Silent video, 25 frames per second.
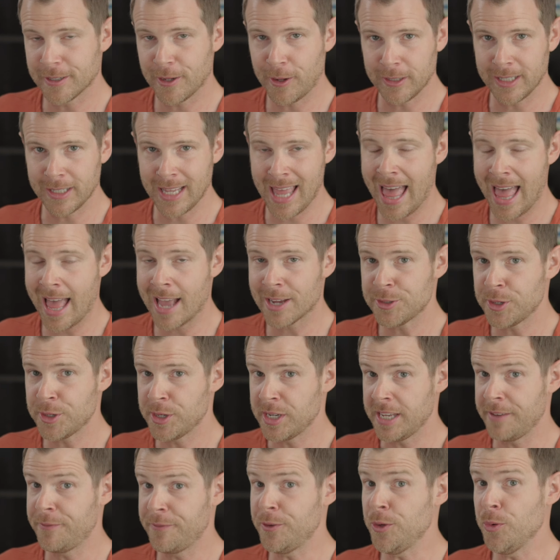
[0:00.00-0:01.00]
call to action.
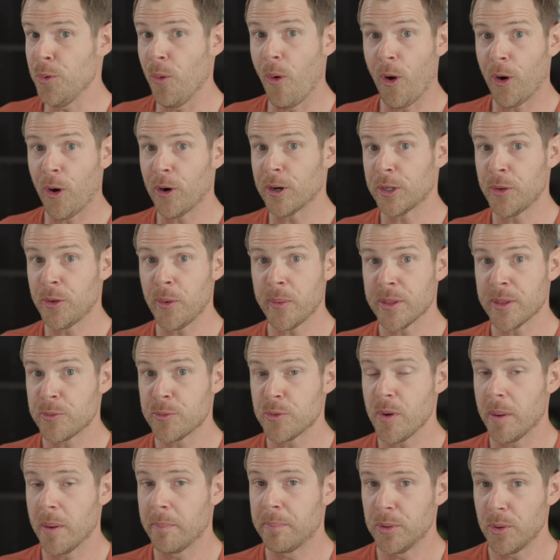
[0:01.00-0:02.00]
If you are going
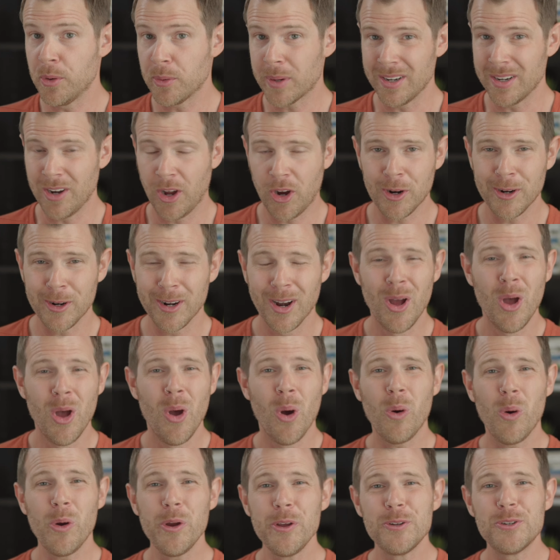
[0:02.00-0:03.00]
through a broken heart
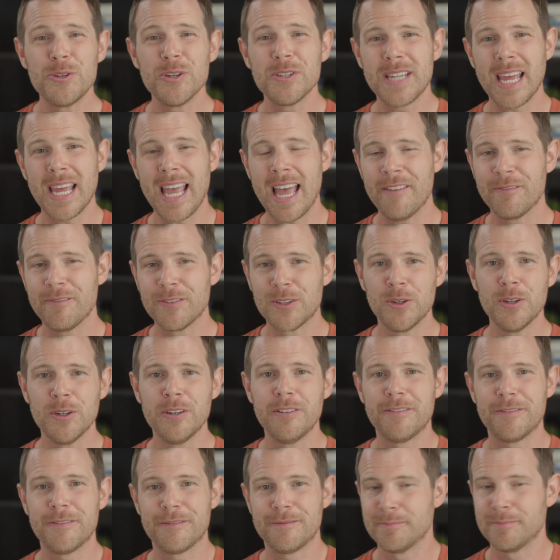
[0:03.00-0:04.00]
or you just have
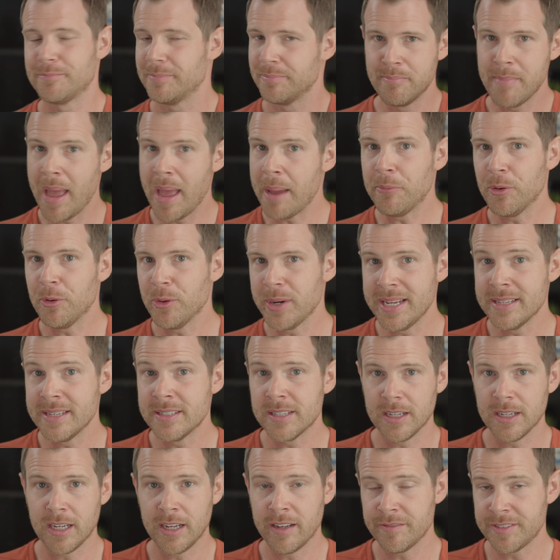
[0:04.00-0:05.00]
good memories
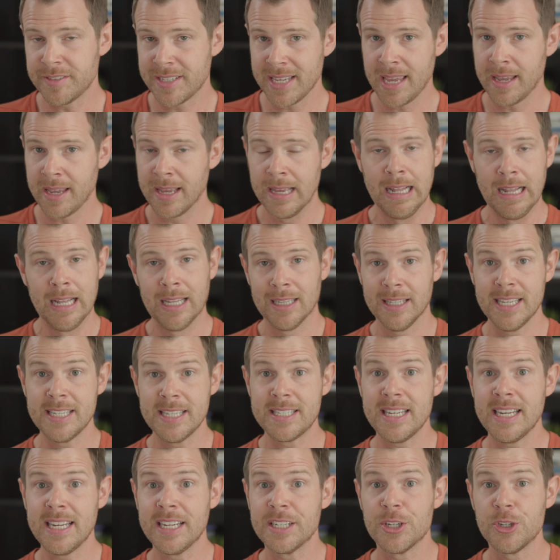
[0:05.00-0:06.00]
of, say,
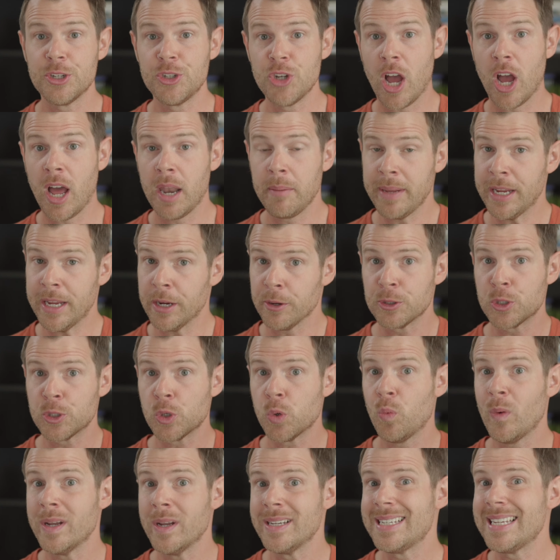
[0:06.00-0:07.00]
listening to John Mayer
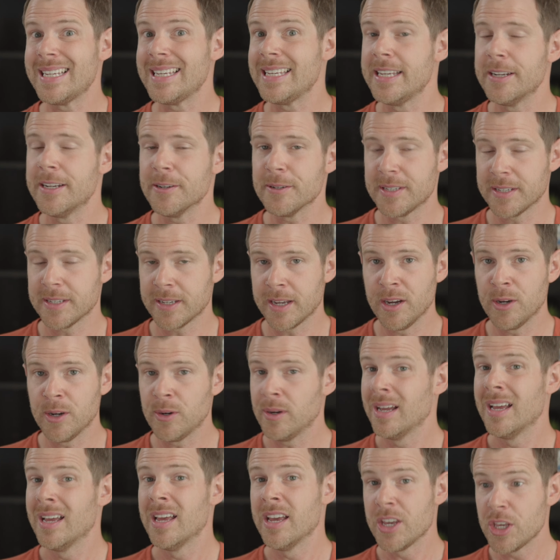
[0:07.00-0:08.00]
20 years
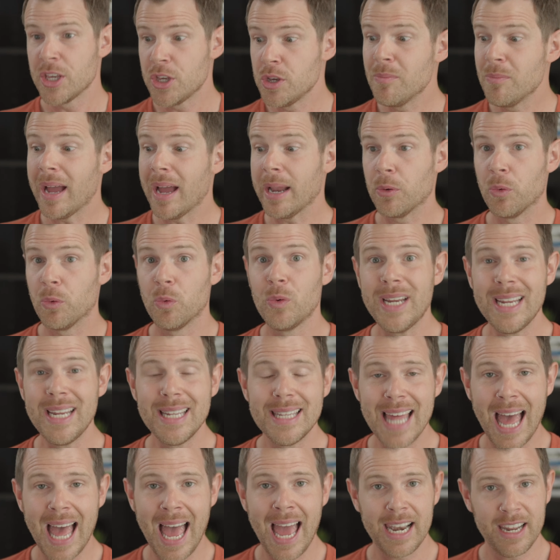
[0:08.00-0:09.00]
ago, you might
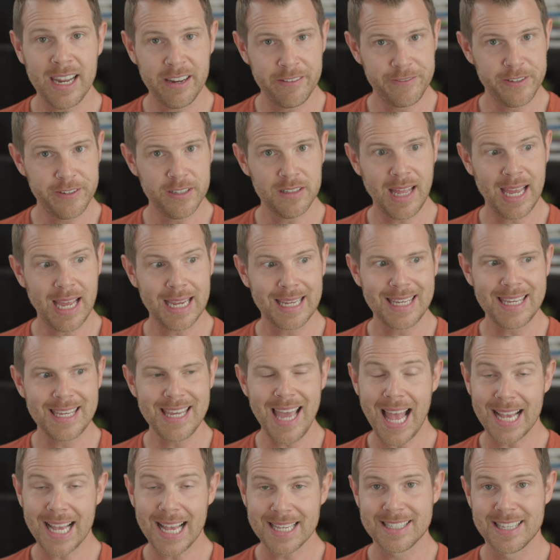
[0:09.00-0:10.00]
read that and feel like,
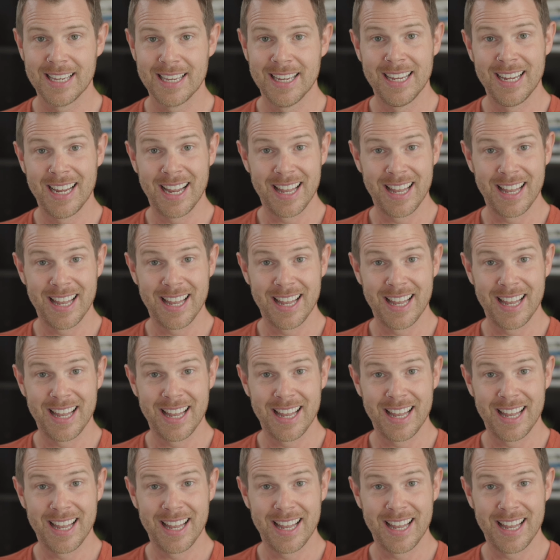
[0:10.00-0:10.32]
yes,